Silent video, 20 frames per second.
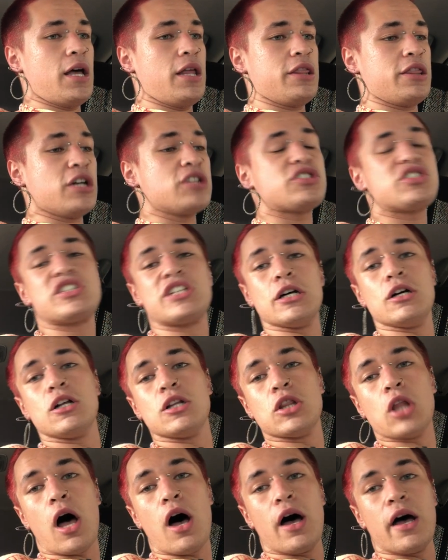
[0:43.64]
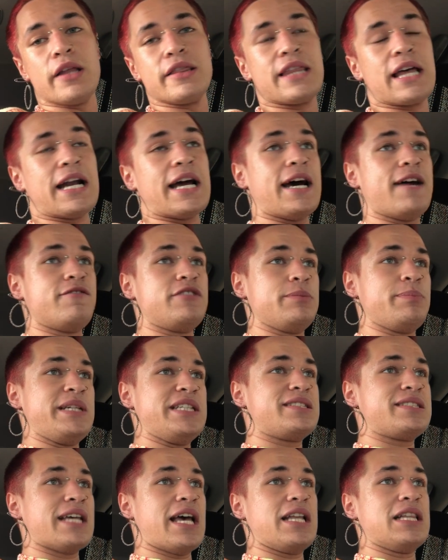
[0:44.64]
there's still a lot that I have to
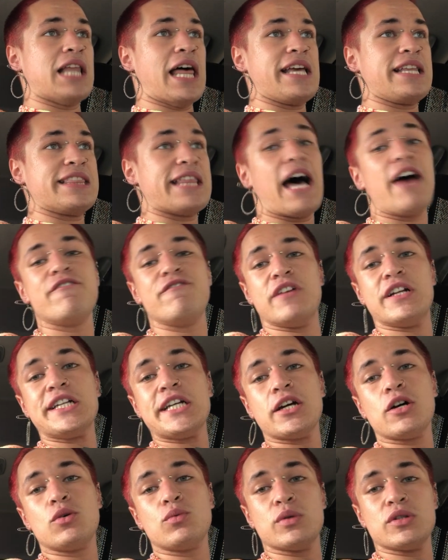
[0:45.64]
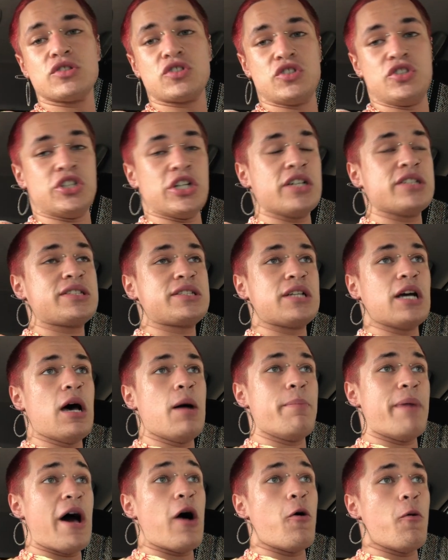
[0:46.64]
be said. Like, that video was just
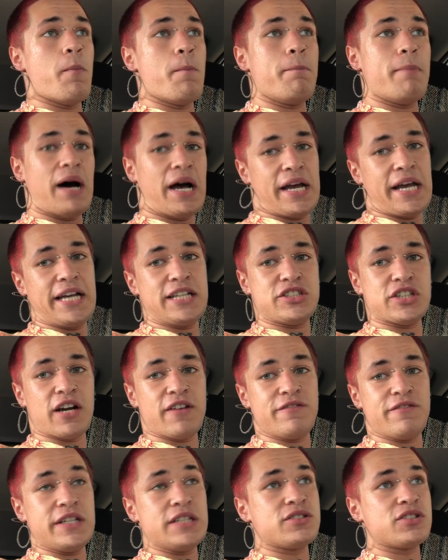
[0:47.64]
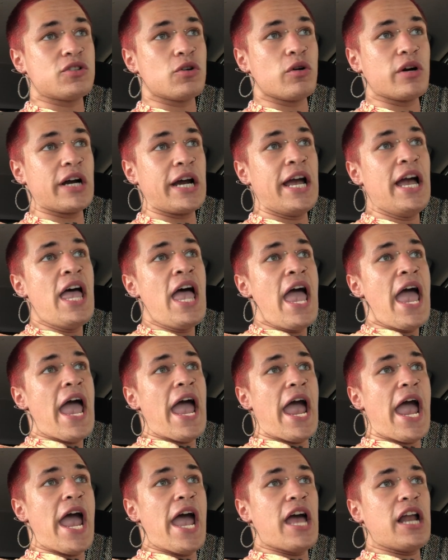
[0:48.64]
about my HIV story.
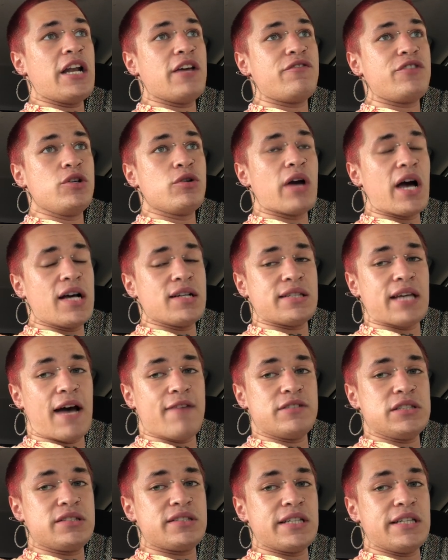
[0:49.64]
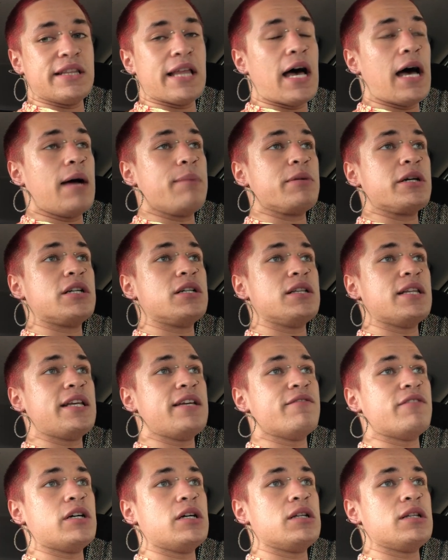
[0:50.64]
And if you guys haven't seen that, I'm gonna
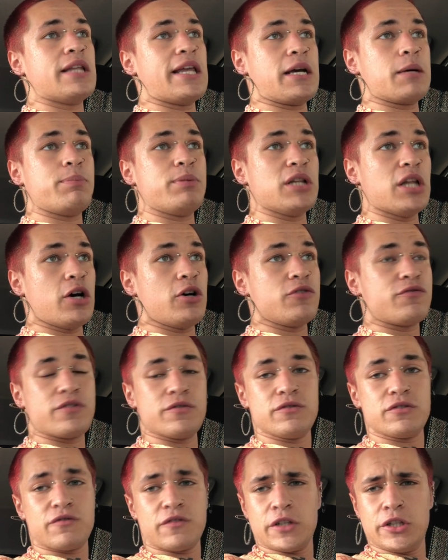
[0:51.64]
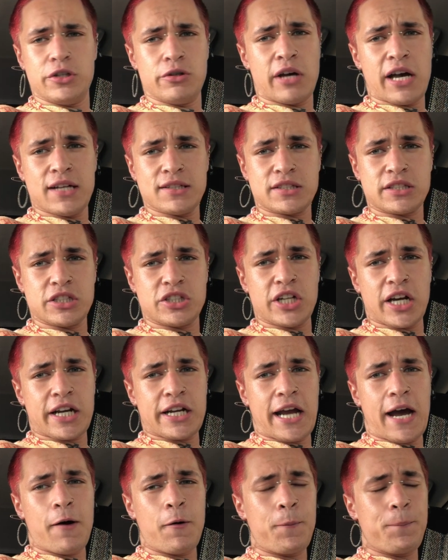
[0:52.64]
leave a link below for you guys to check
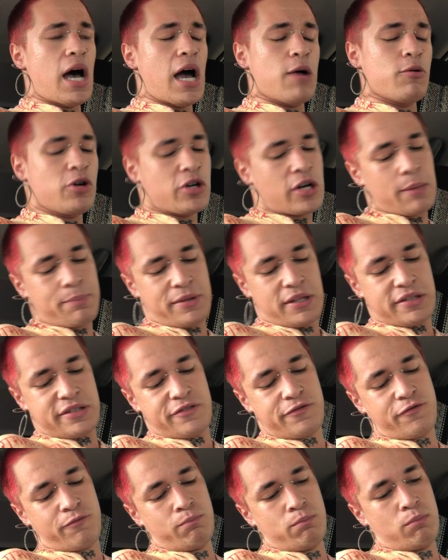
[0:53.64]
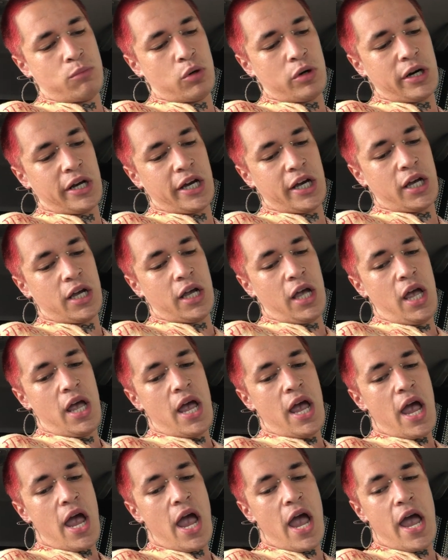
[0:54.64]
it out. I woke up this morning
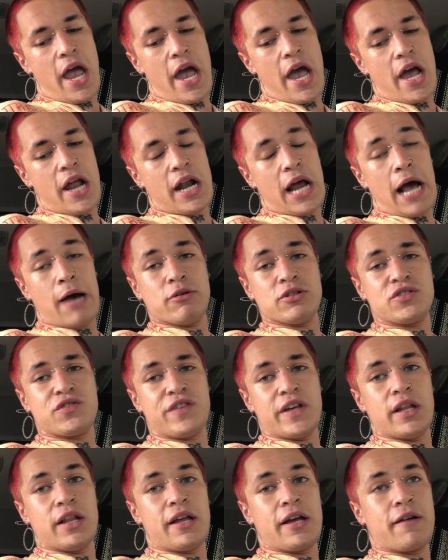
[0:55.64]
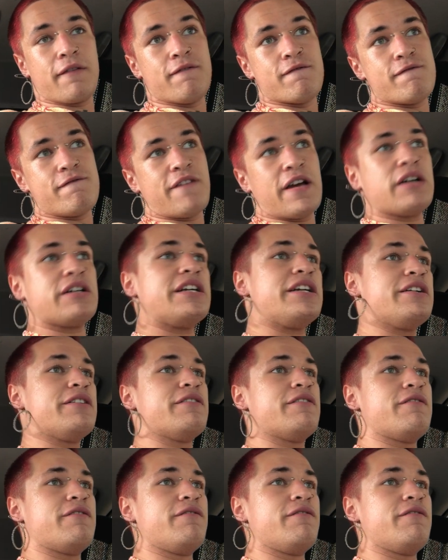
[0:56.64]
and I was feeling very